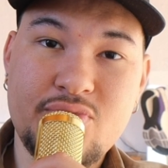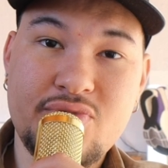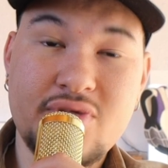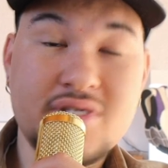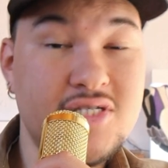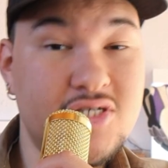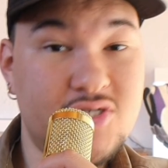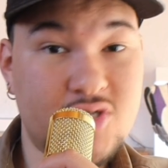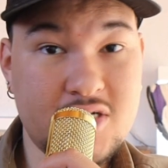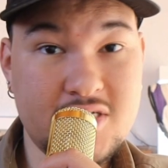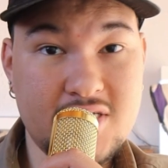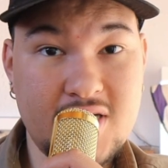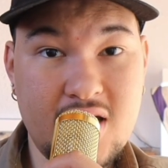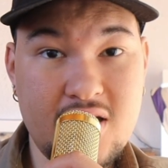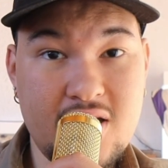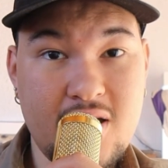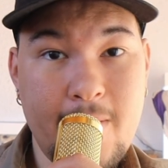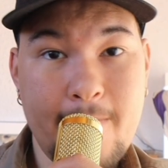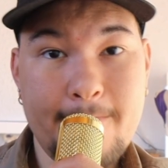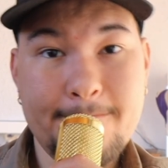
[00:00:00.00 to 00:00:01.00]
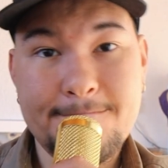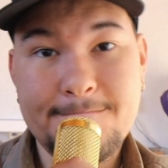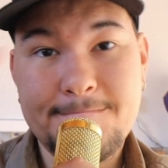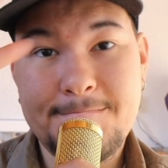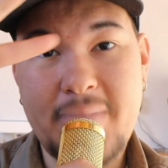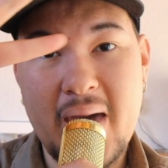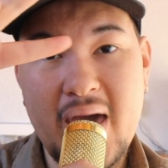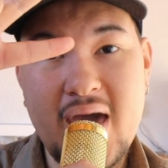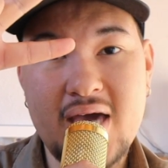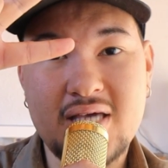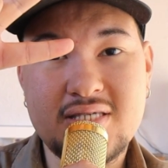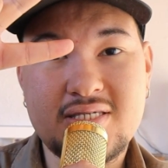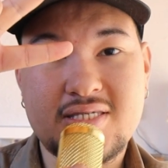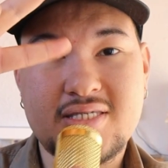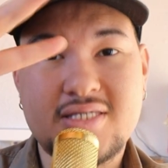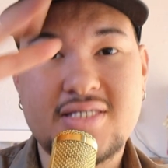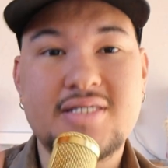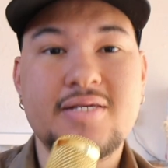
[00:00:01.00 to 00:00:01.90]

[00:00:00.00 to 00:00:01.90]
This is Josh Dunn. Peace.